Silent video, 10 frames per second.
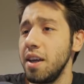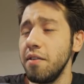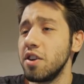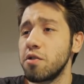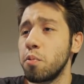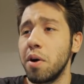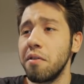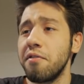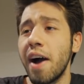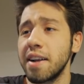even just 1
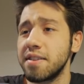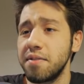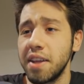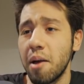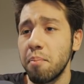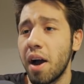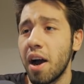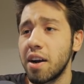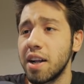Fangs of the Empire,